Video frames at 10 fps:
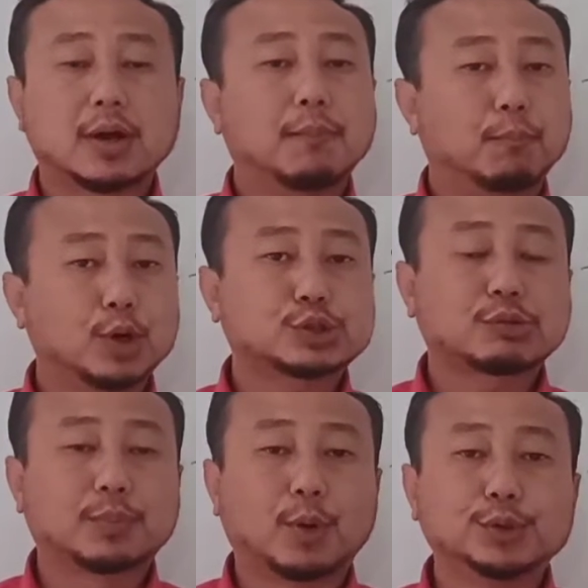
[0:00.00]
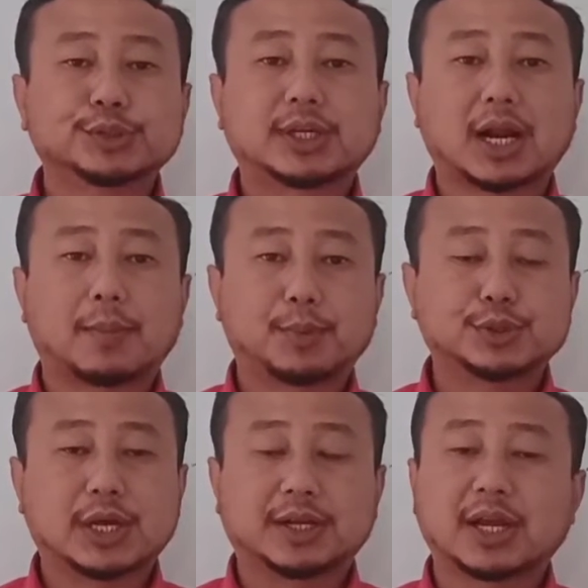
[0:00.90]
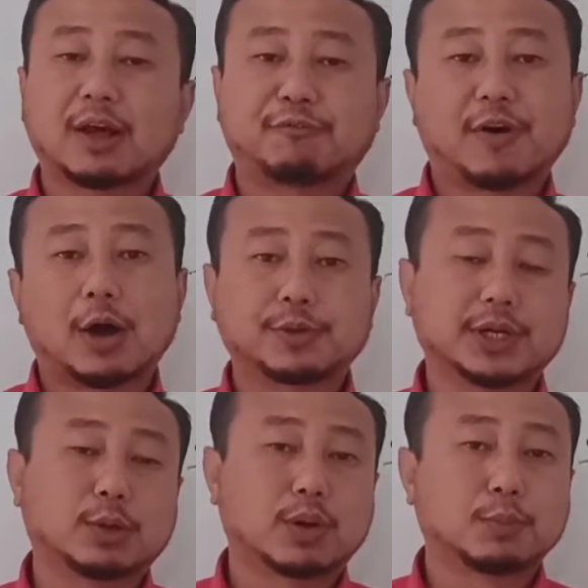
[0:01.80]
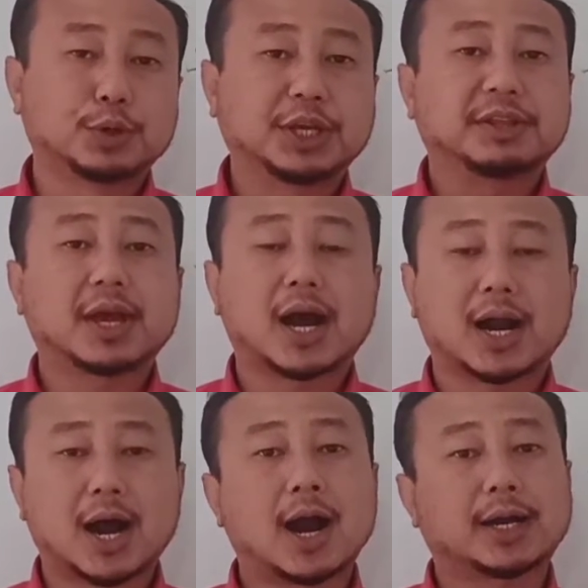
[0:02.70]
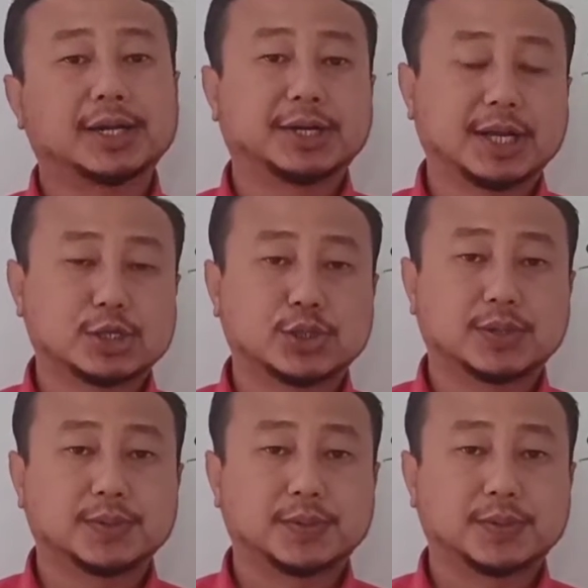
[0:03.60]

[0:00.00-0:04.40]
Most of the bones that are present, that are found in our body, they are hard in nature.